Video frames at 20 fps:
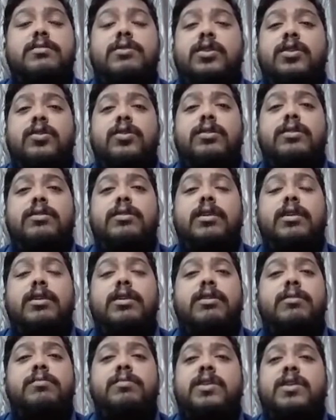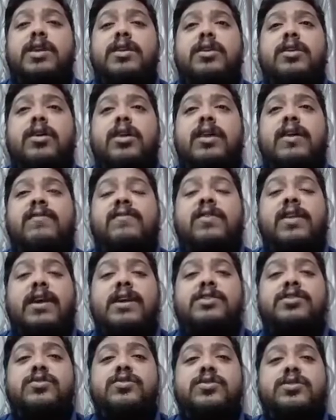they did not have
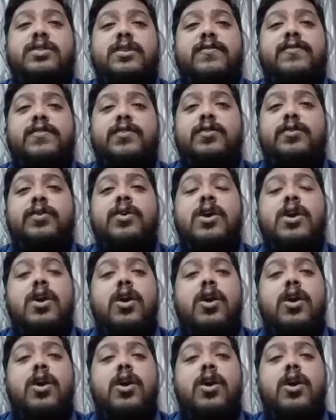clients to serve to,